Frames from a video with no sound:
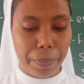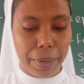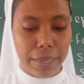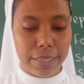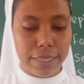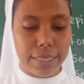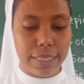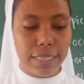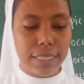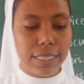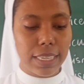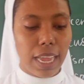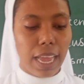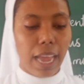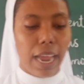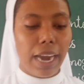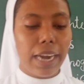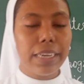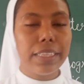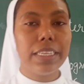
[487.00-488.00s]
places,
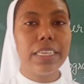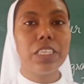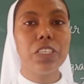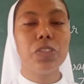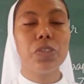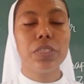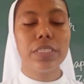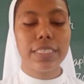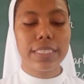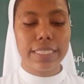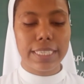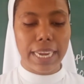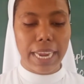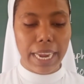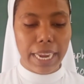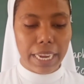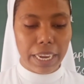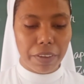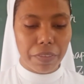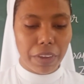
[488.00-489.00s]
and they should
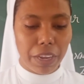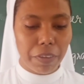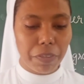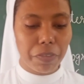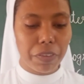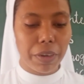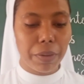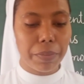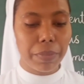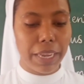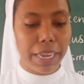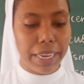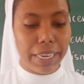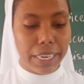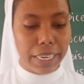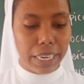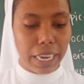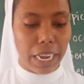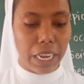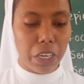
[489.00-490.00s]
stay away from
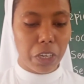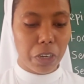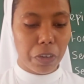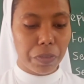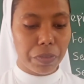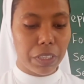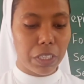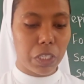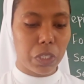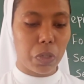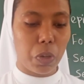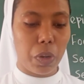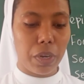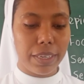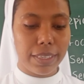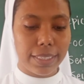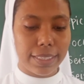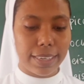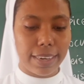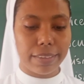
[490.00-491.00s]
any kind of the
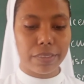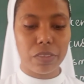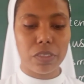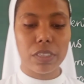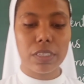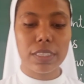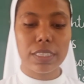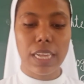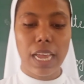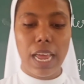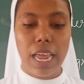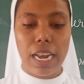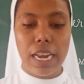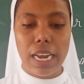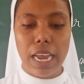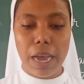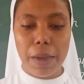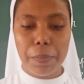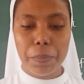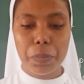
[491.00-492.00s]
solid structures,
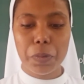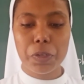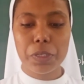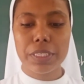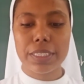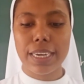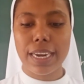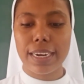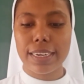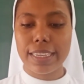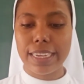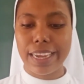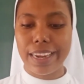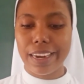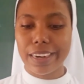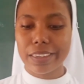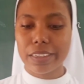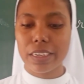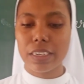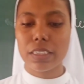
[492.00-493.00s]
lamp posts and the
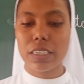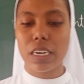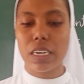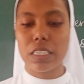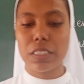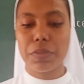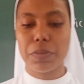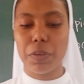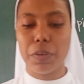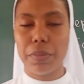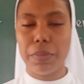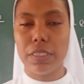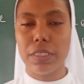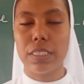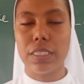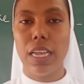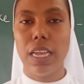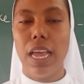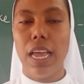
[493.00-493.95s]
electric transformers.